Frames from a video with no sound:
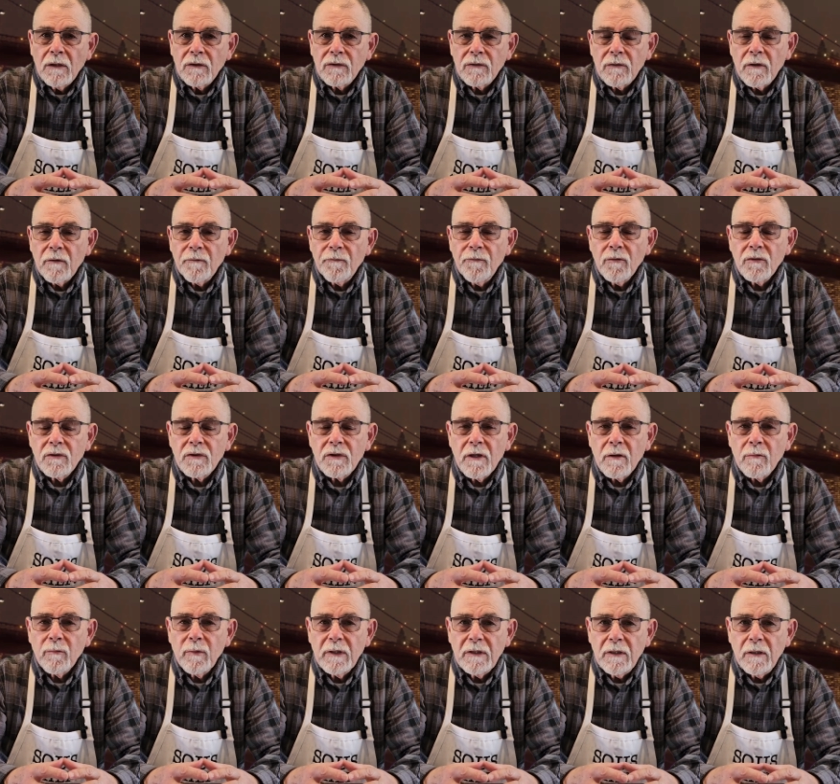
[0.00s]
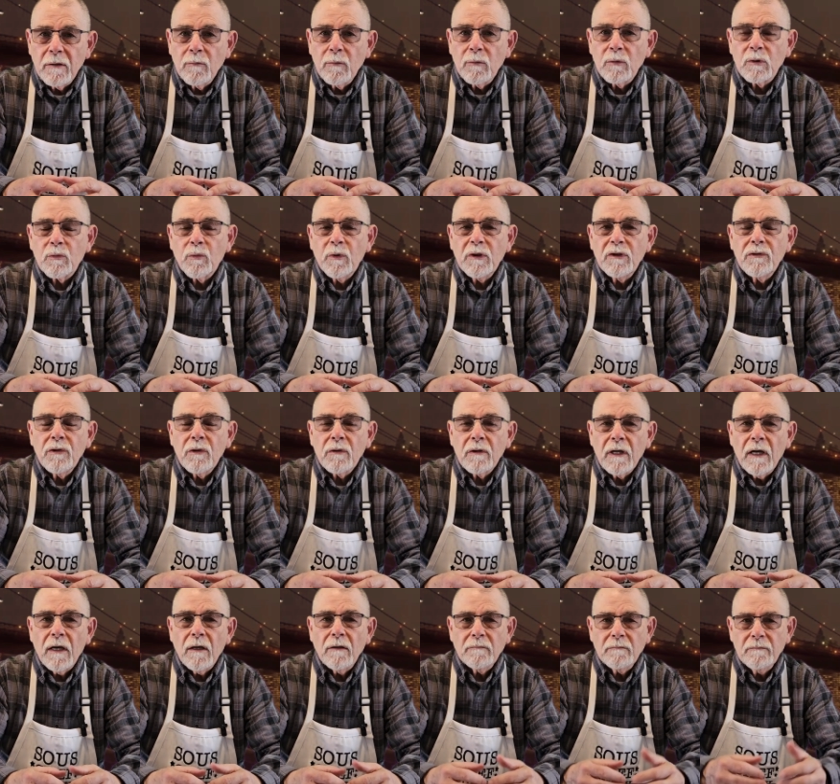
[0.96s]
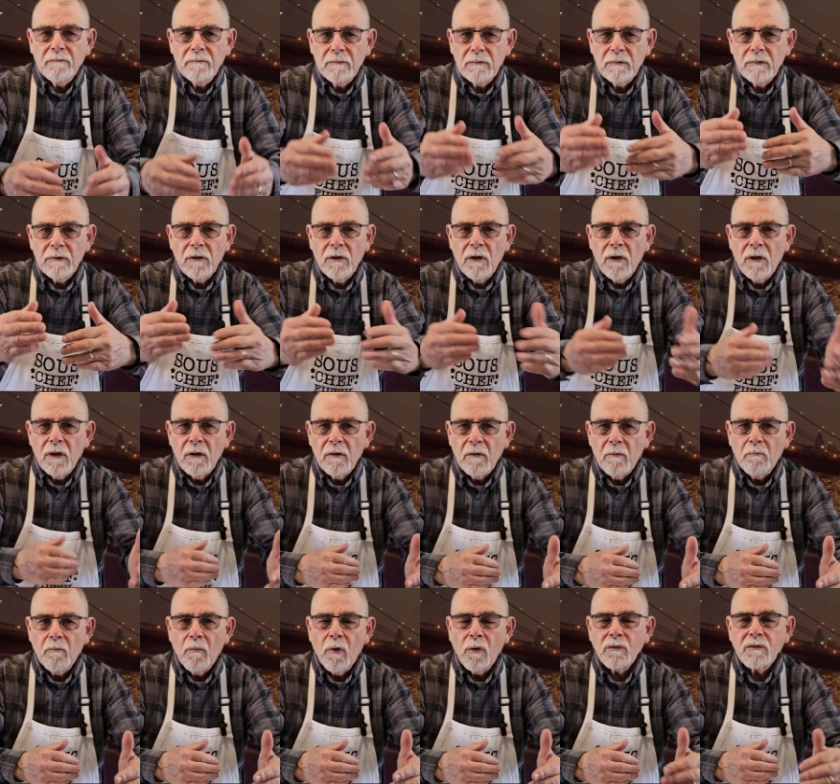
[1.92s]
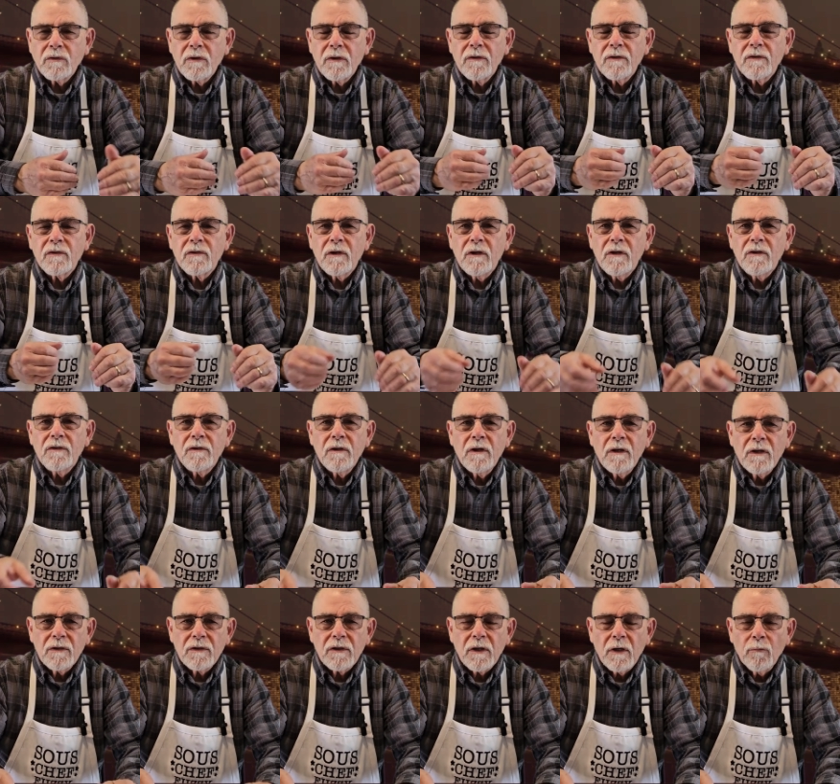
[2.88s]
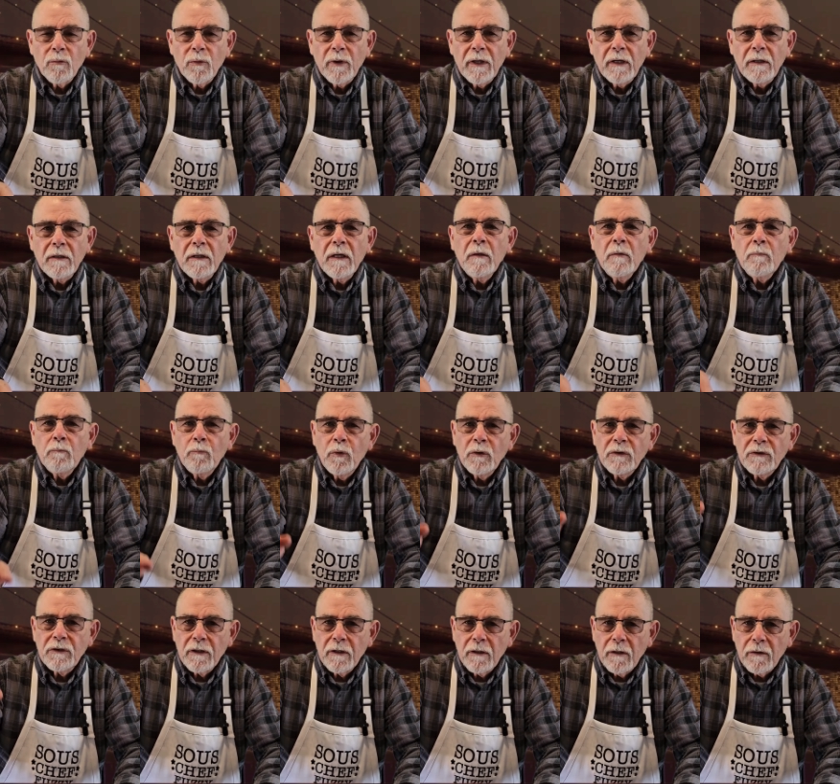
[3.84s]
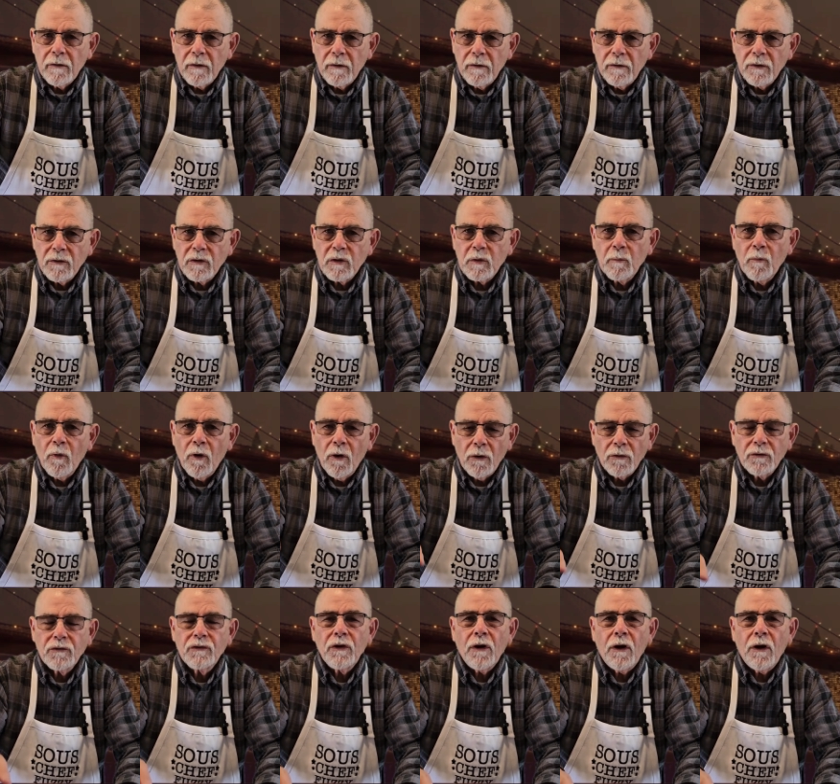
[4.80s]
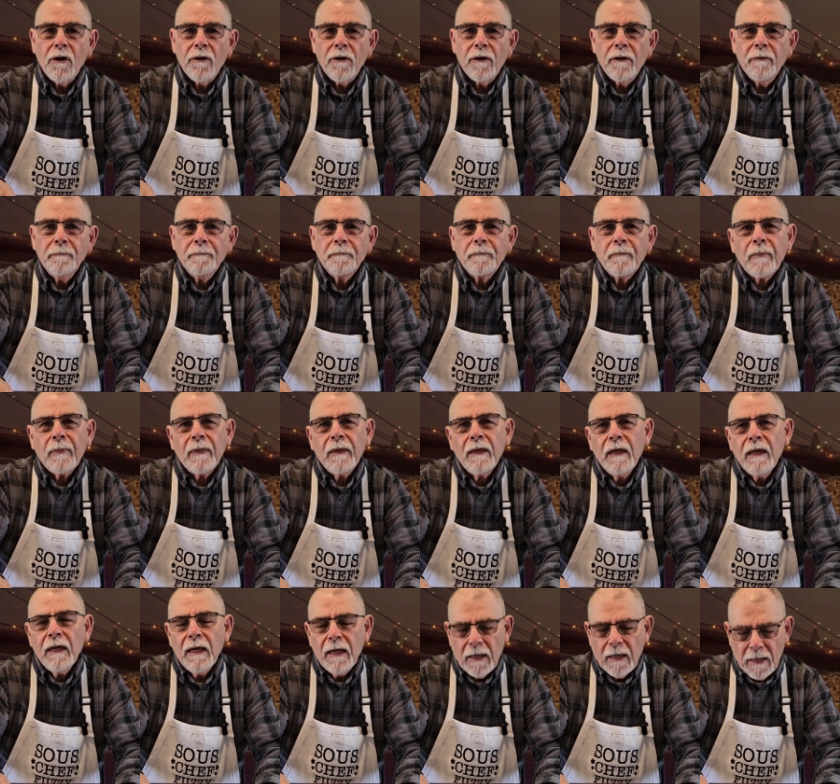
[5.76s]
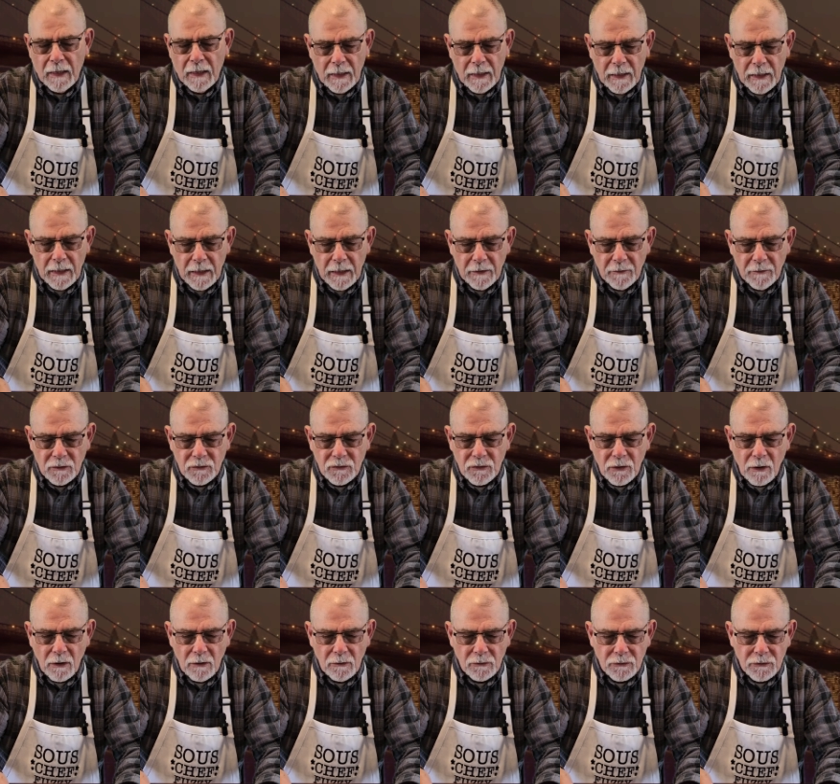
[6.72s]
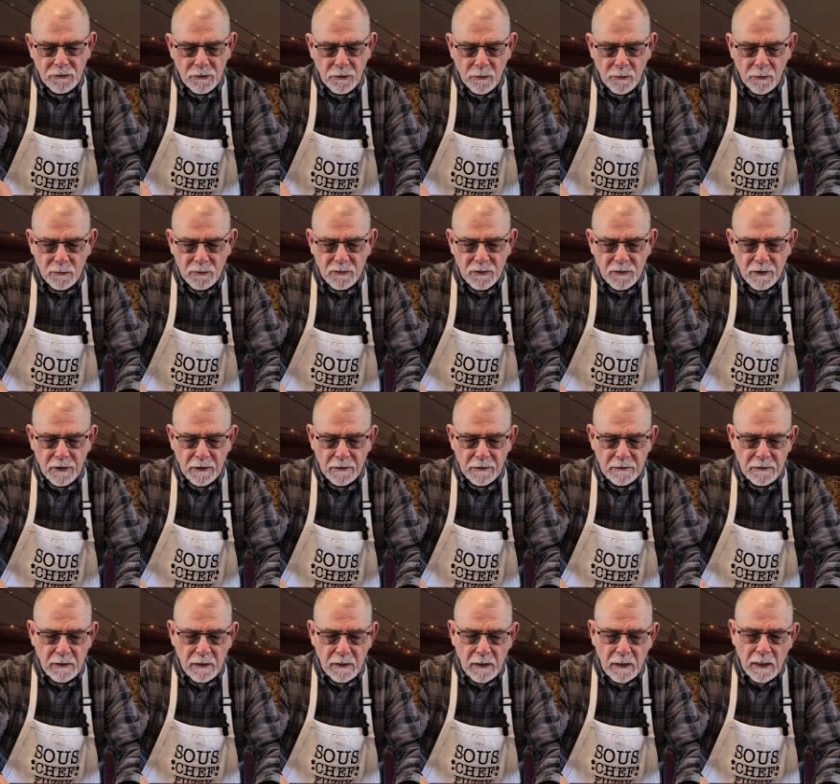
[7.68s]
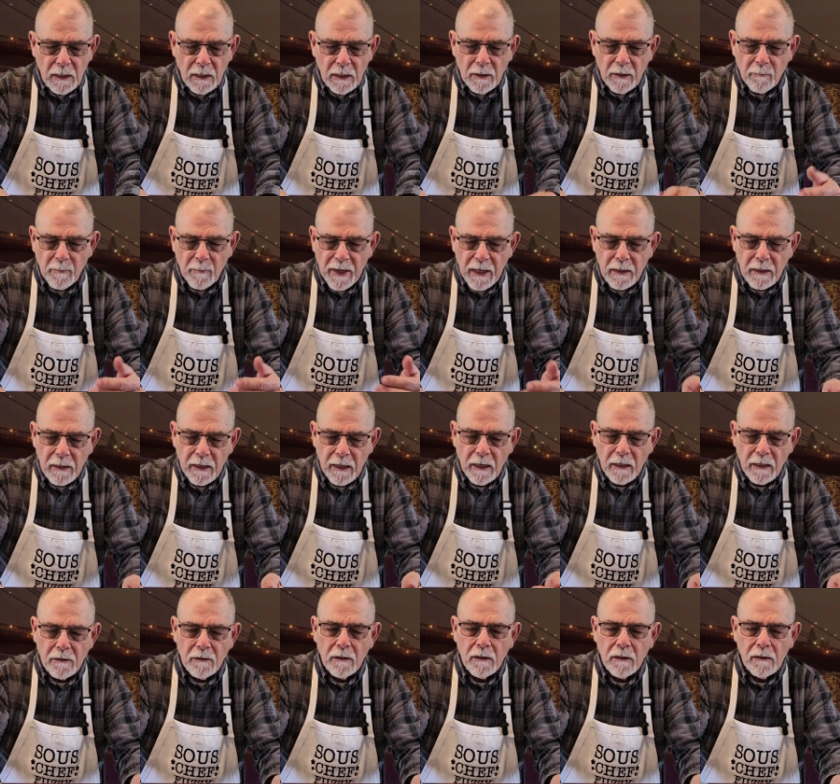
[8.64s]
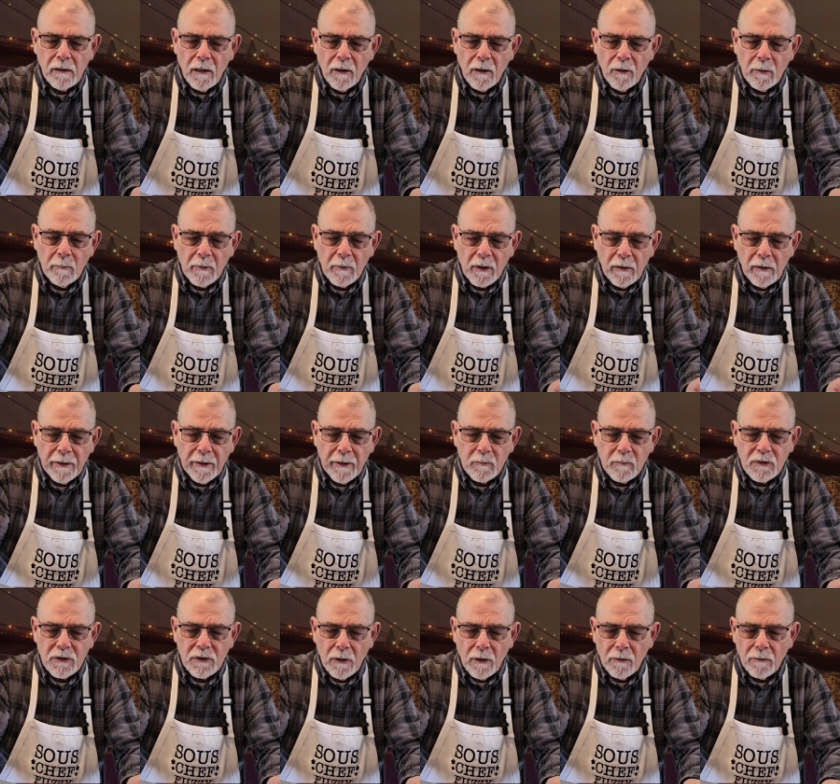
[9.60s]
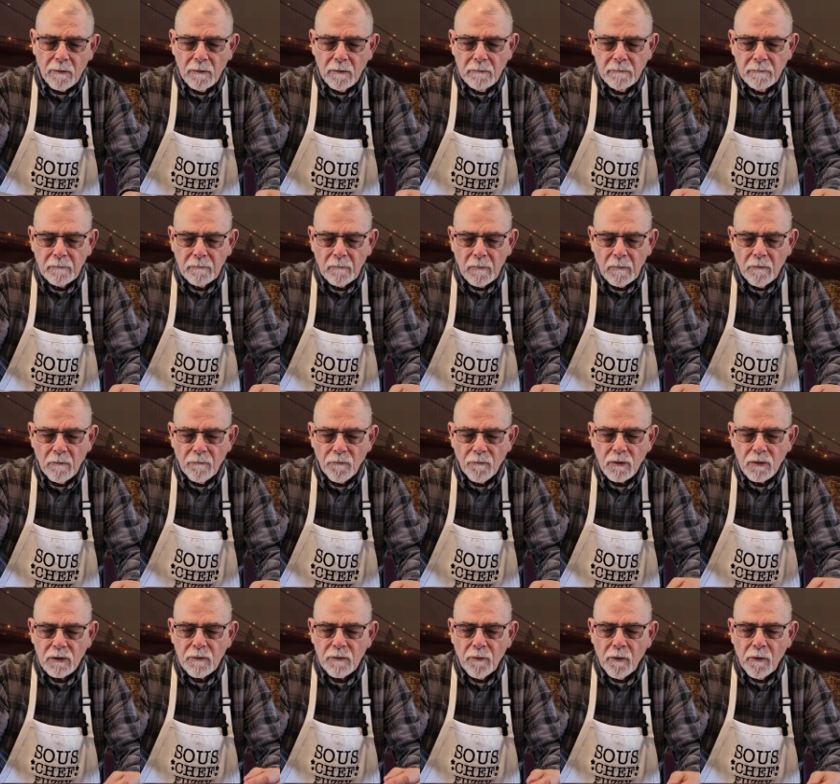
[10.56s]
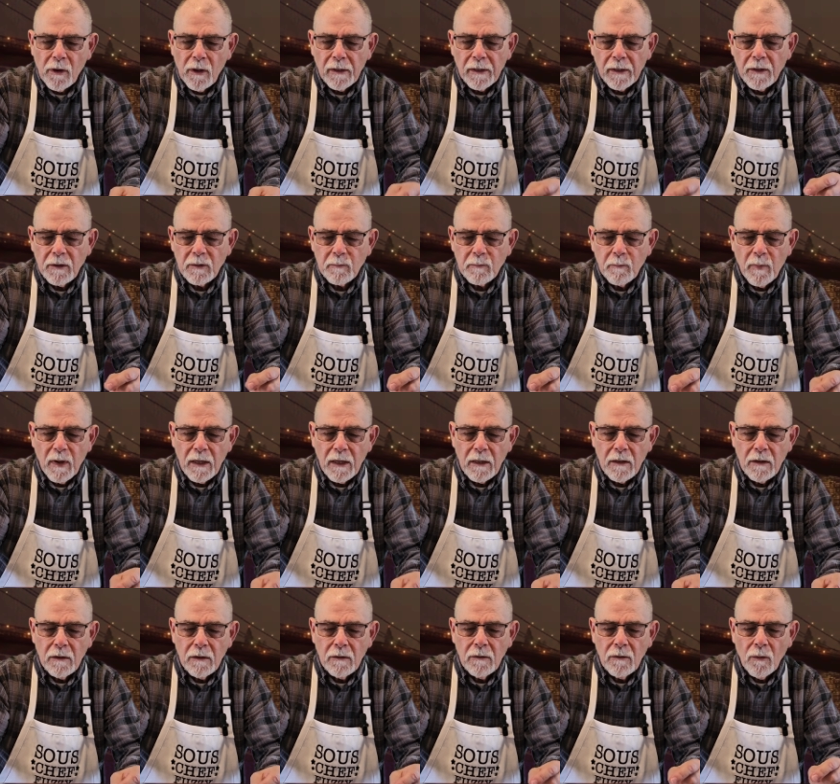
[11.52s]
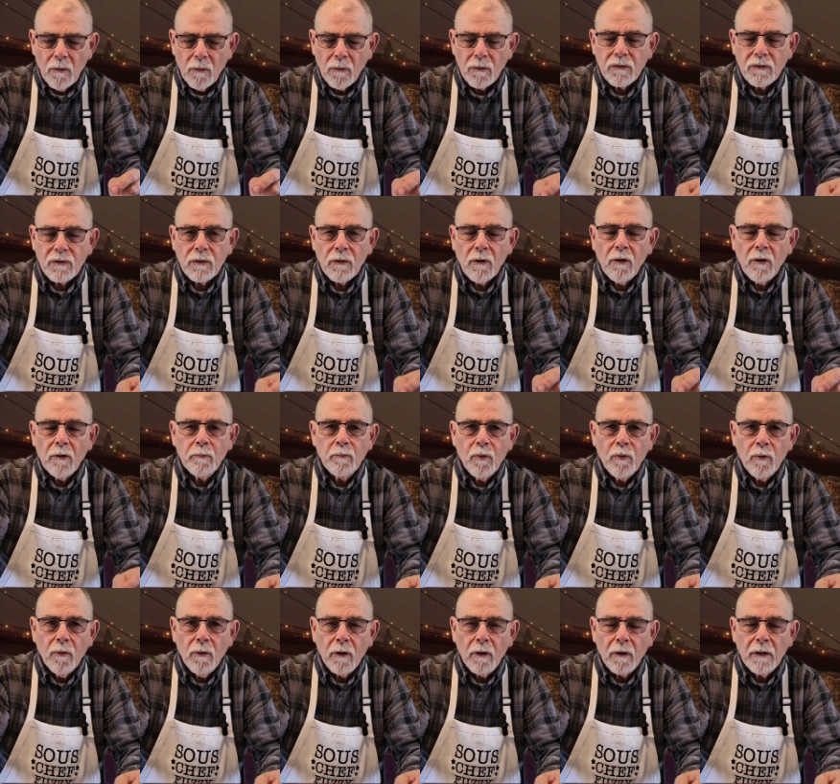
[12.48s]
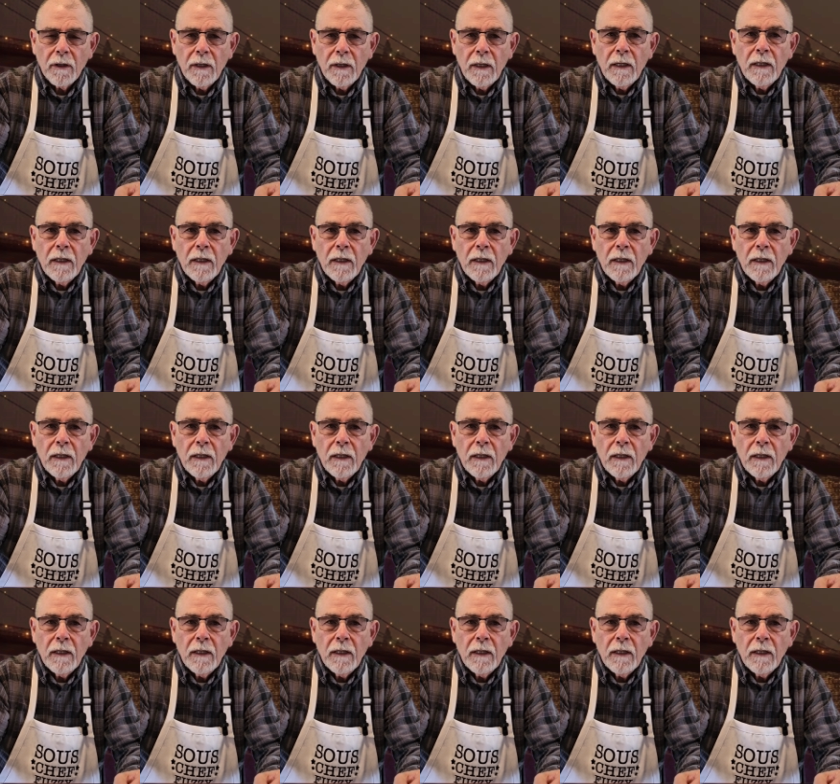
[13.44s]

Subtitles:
So the first thing we did was we took out most of the seasonings and we put together this small chart. And the chart shows that Manhattan Clam Chowder, first of all, has bacon or salt pork.